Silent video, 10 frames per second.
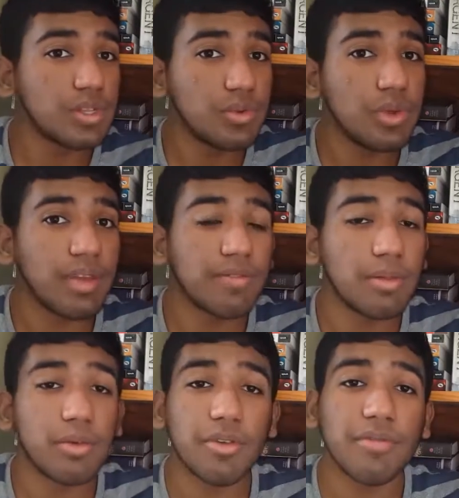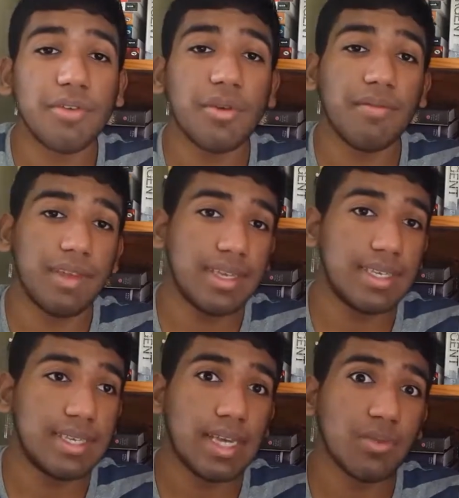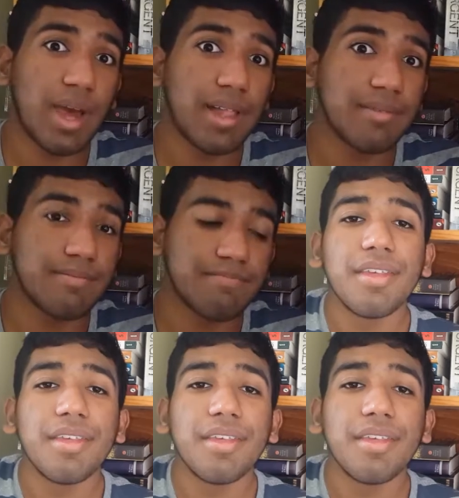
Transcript: to do a full book review of this as well.